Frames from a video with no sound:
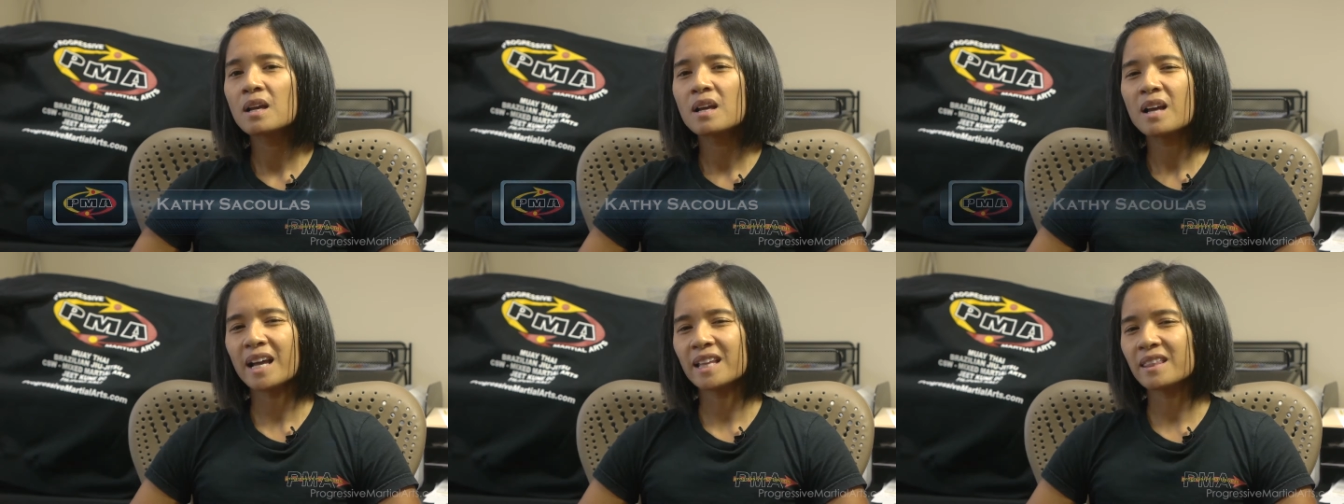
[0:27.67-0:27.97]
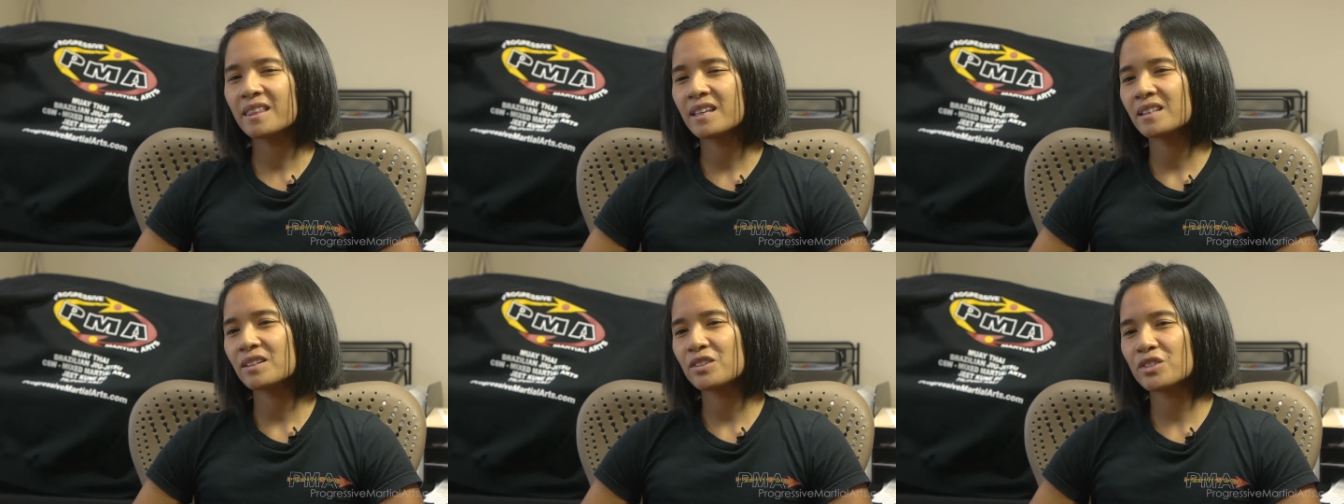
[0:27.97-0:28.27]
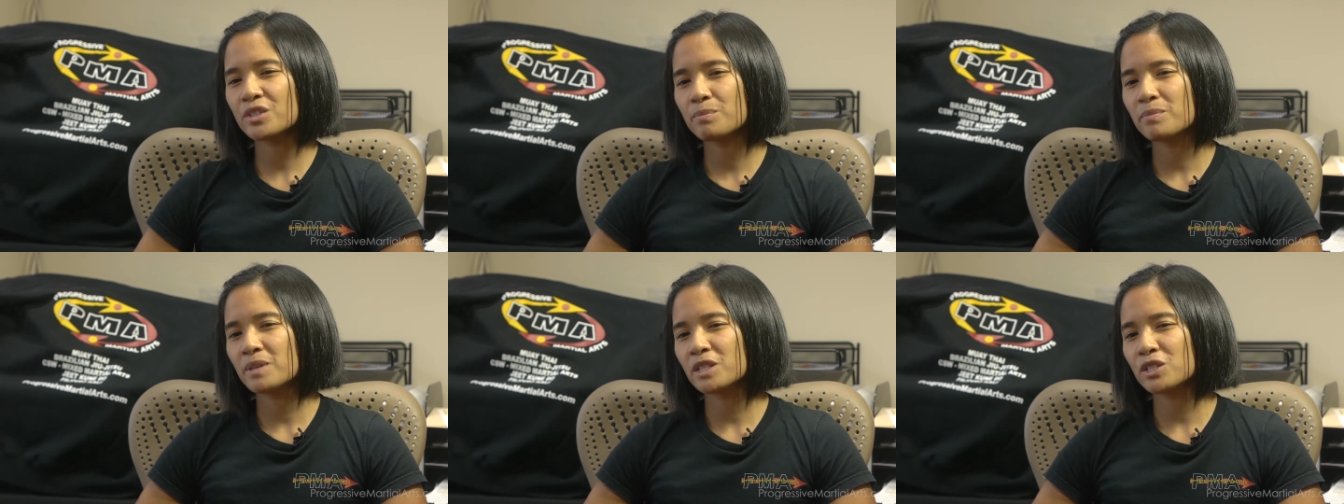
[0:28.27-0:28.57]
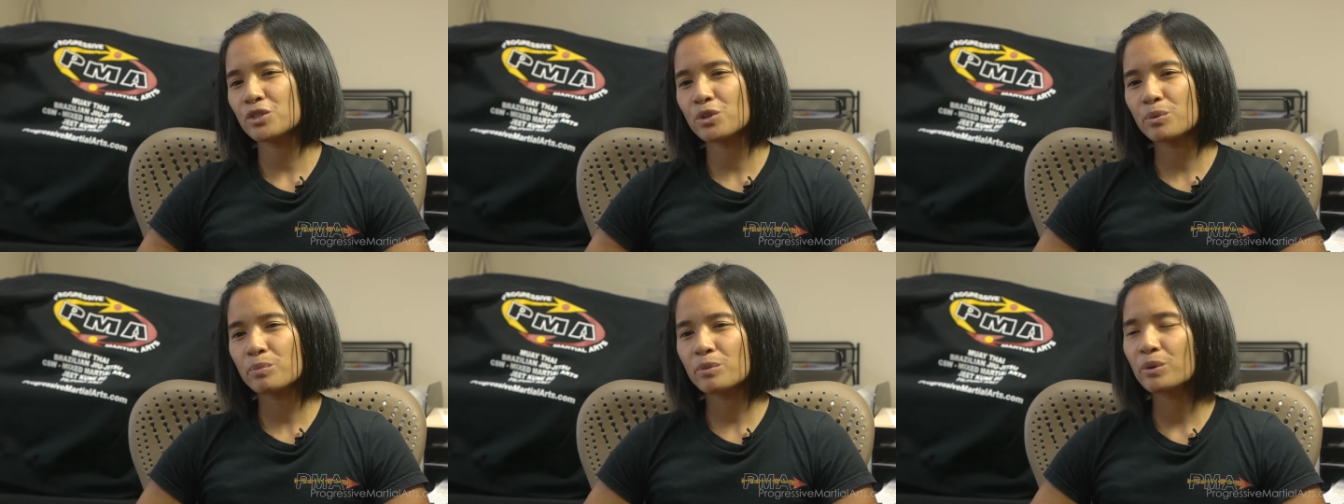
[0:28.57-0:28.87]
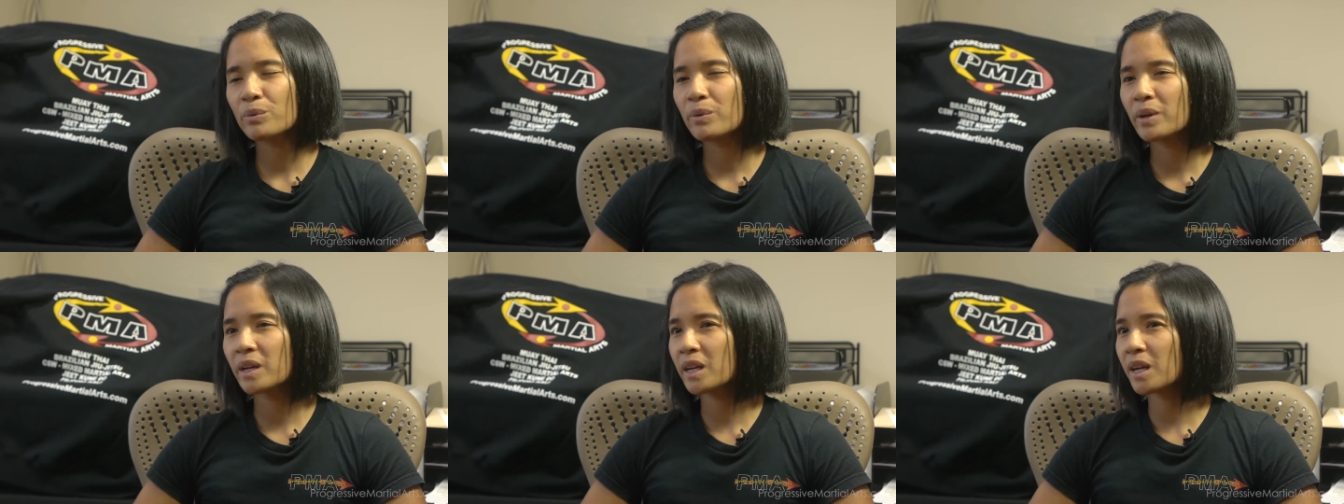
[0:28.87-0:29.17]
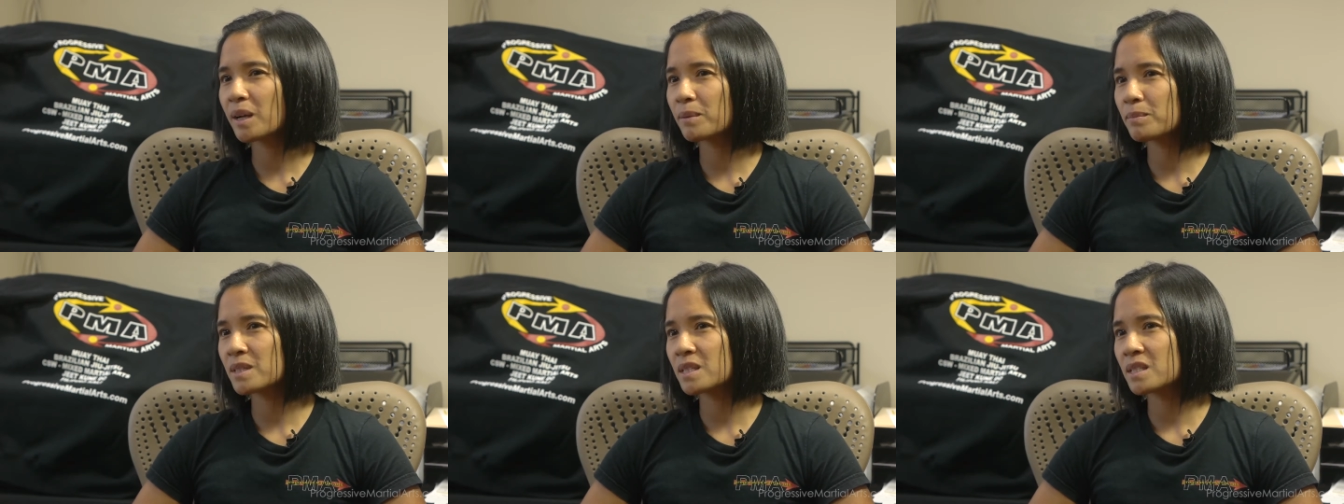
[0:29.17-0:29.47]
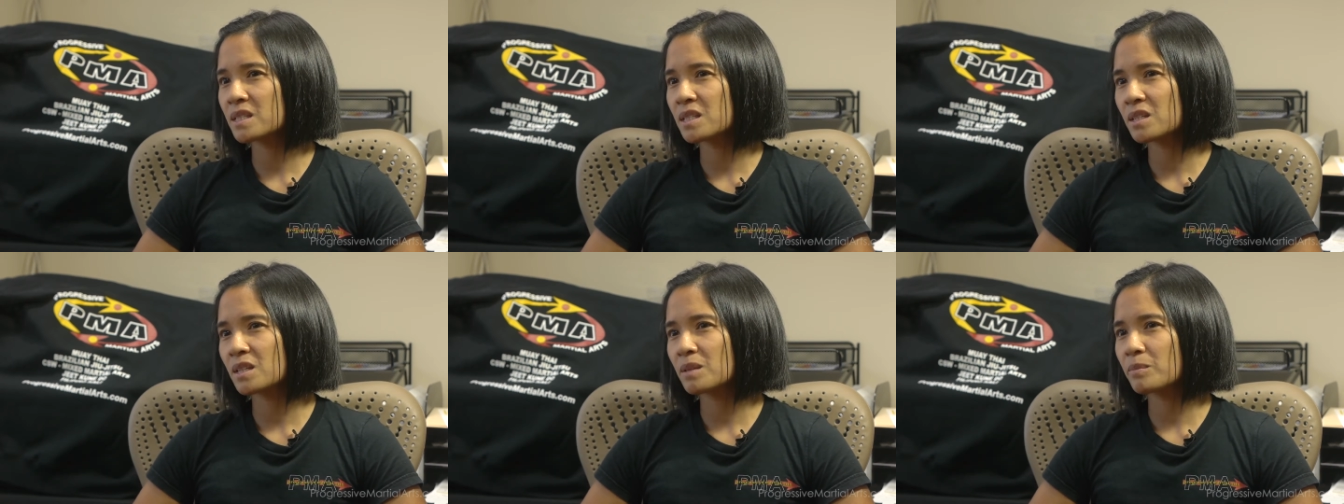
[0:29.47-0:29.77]
I think there's a misnomer when it
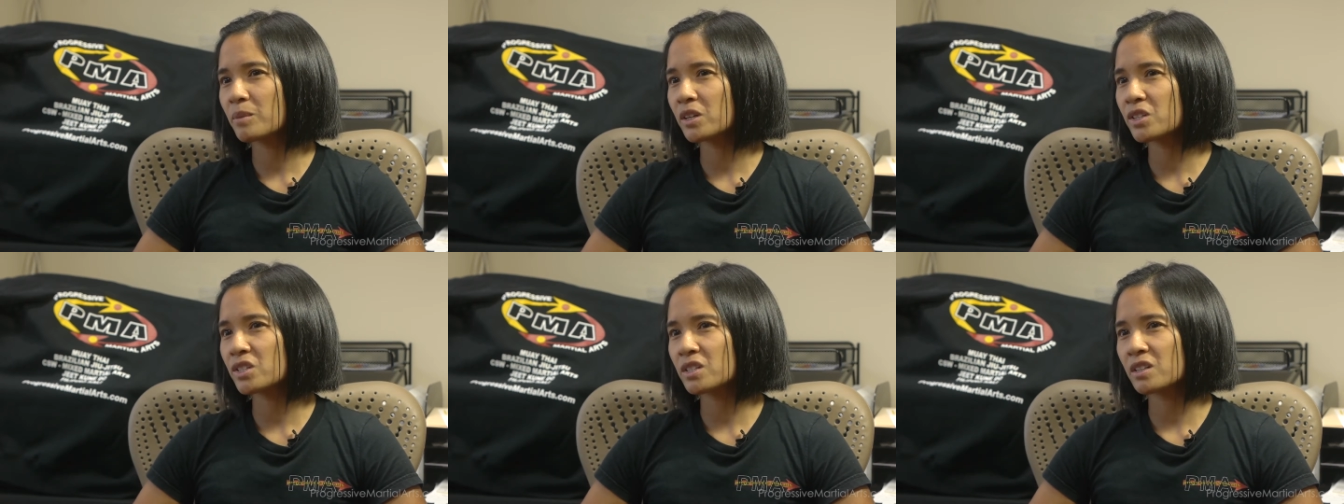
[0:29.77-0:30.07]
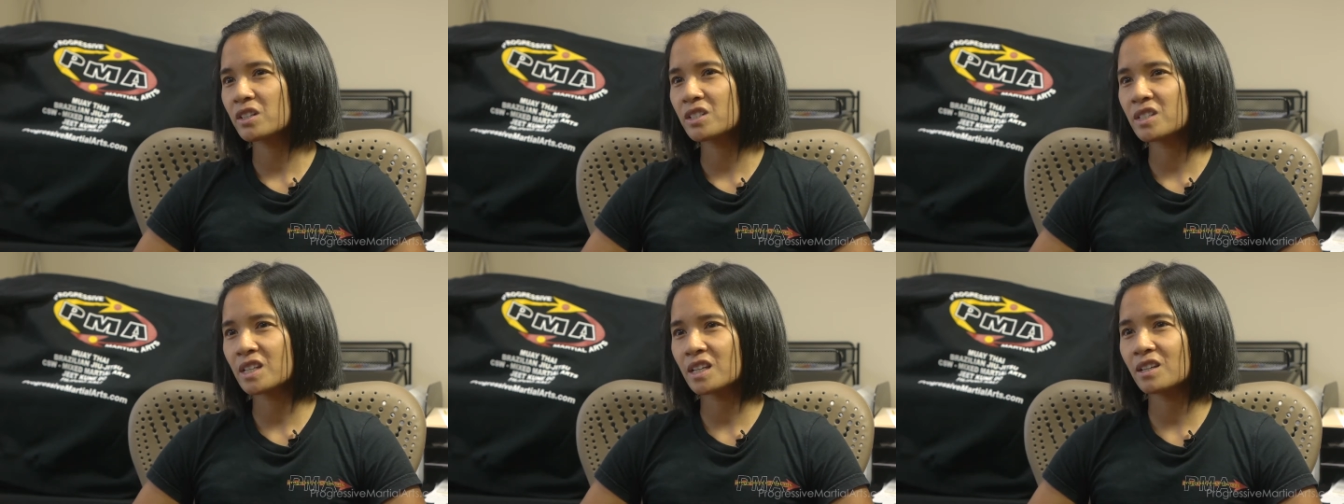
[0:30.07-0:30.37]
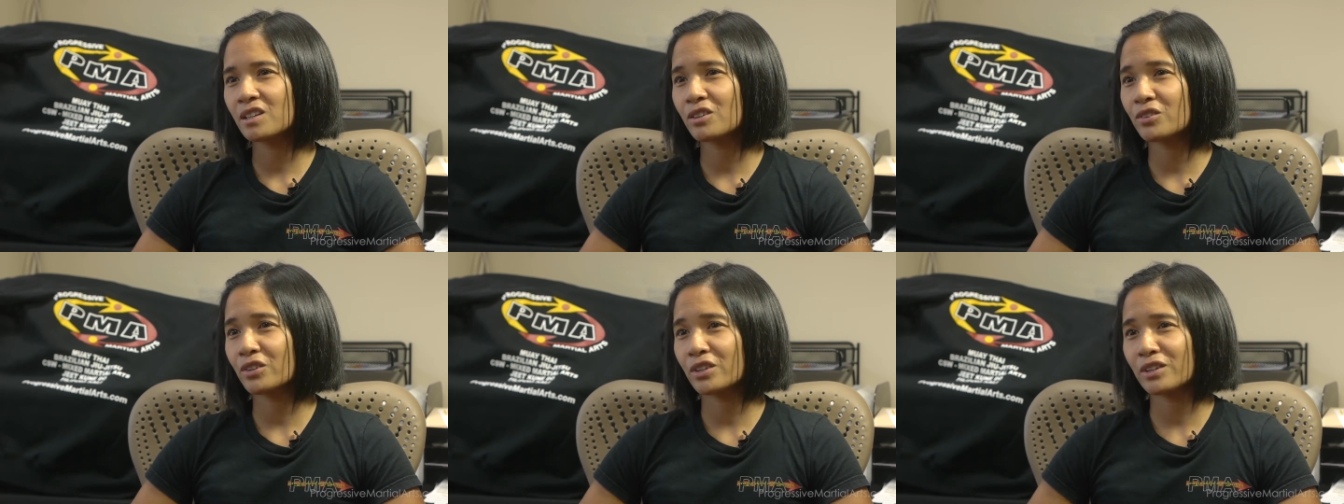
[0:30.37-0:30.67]
comes to the martial arts. Like you're